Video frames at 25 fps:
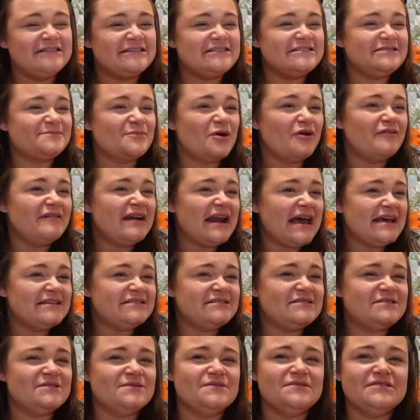And as more or
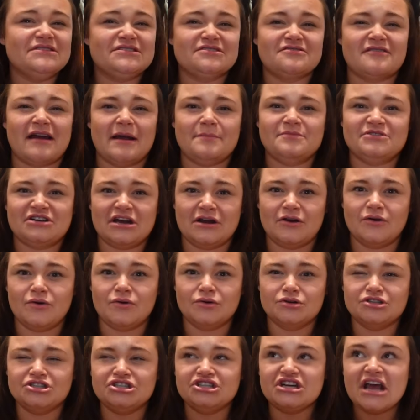less soon as Scrapshaw
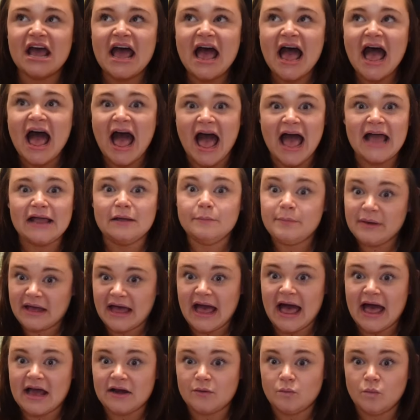launched, I
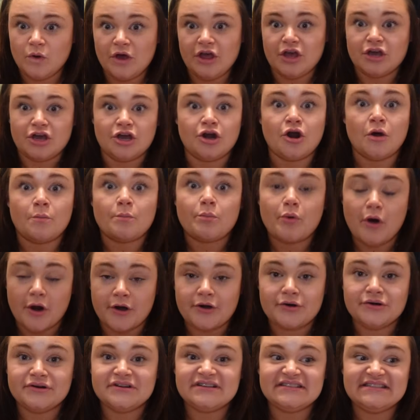began working on
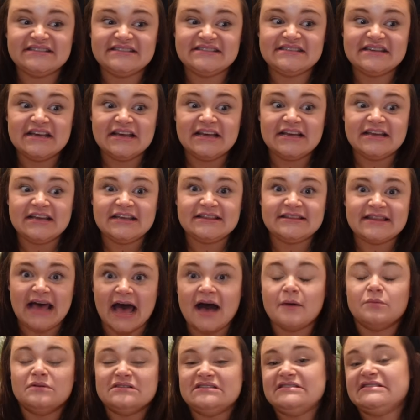products
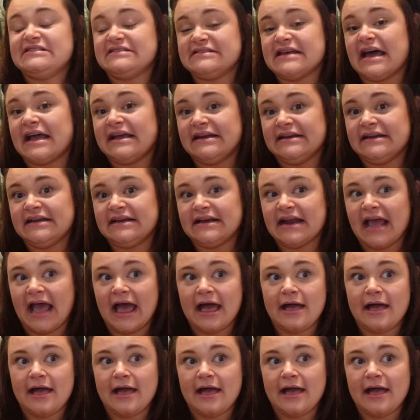that I was designing.